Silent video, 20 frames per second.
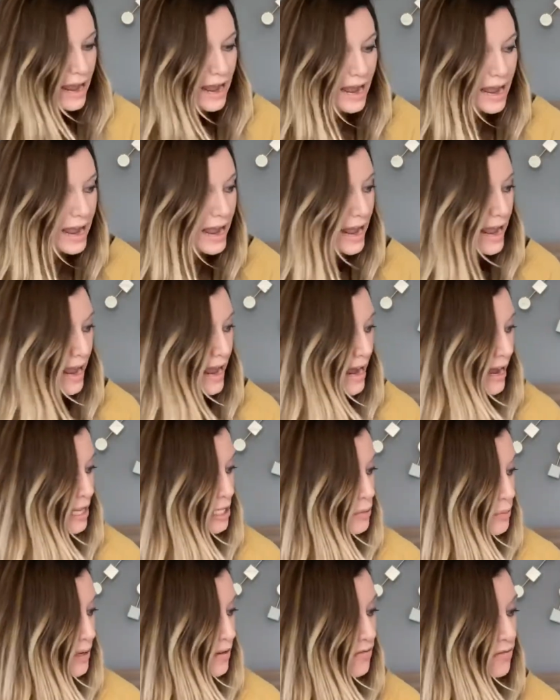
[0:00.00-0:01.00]

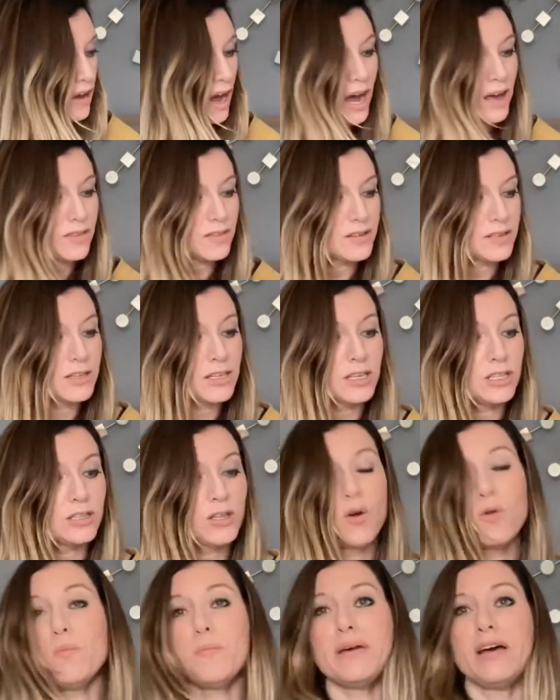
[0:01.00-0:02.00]
And we've got the
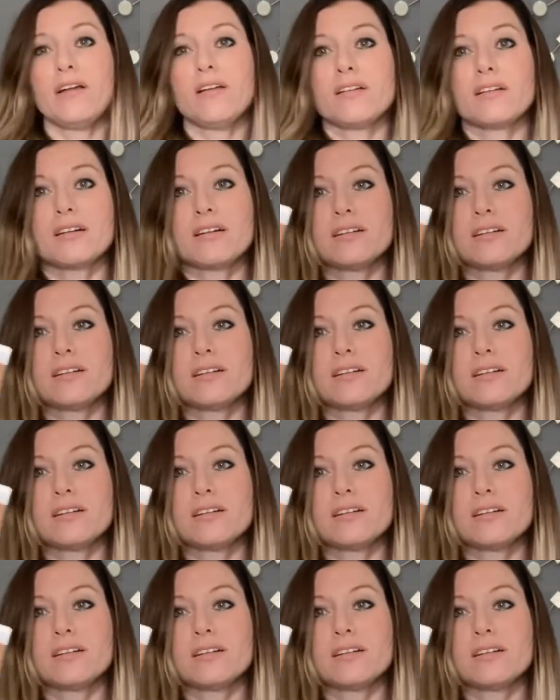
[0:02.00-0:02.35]
glow milk.